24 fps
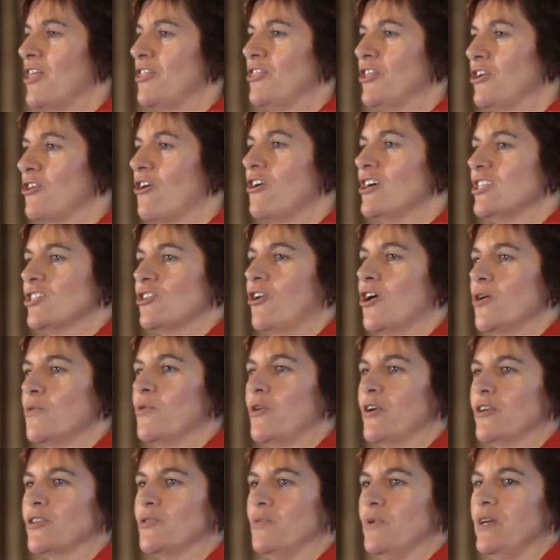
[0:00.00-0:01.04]
The guys I
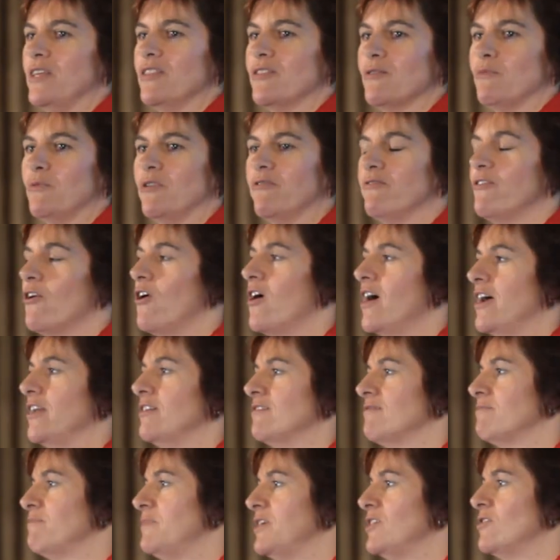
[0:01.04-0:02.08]
worked with were
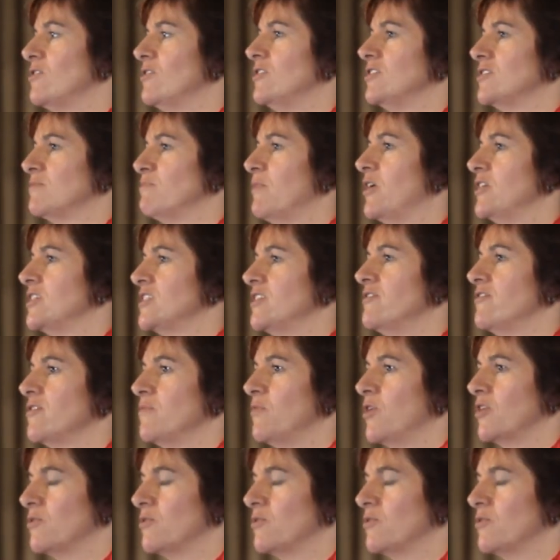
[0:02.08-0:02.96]
fine because most of them